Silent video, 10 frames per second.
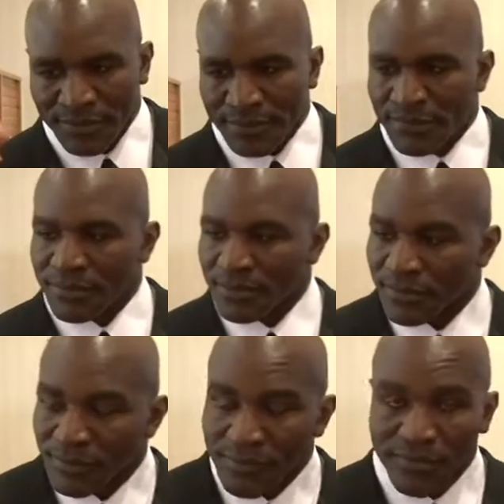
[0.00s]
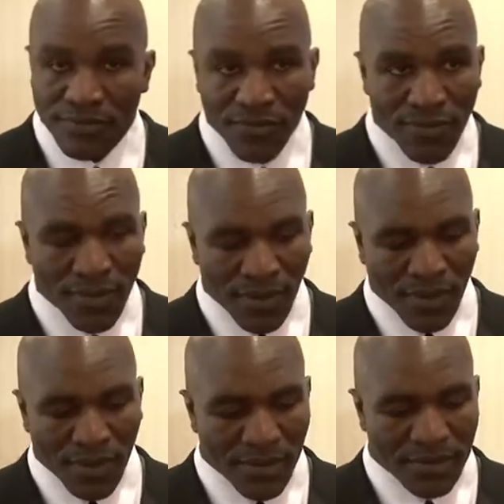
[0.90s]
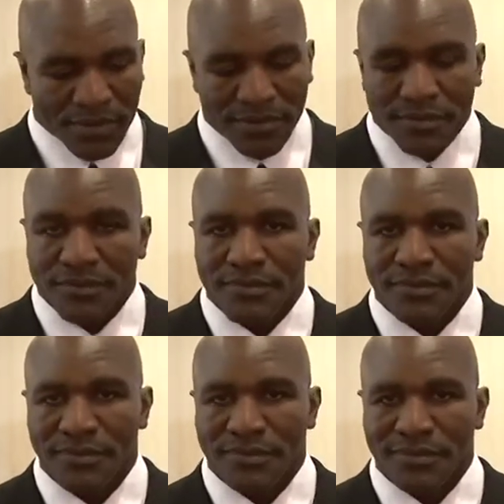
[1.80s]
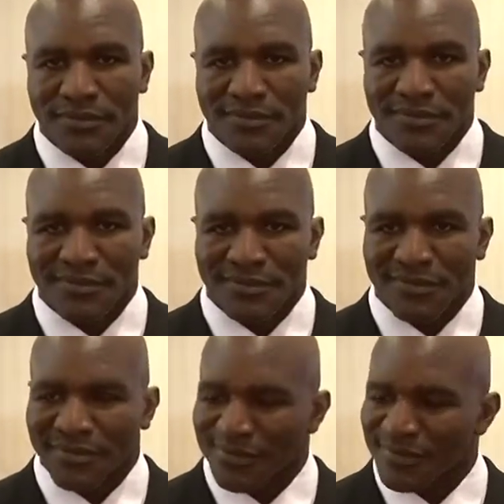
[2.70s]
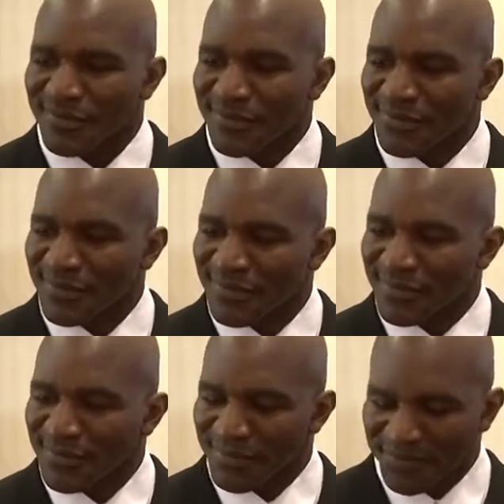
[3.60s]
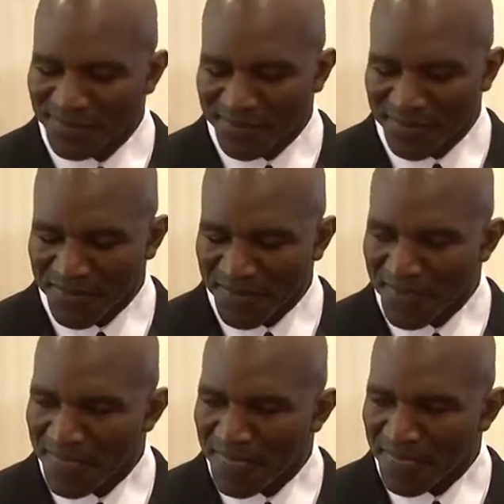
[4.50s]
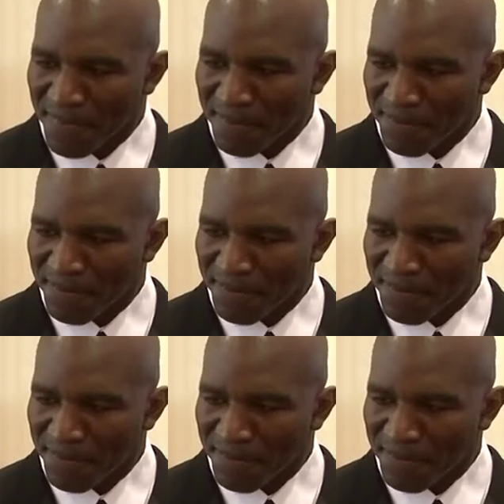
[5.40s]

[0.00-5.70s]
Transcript: [no speech]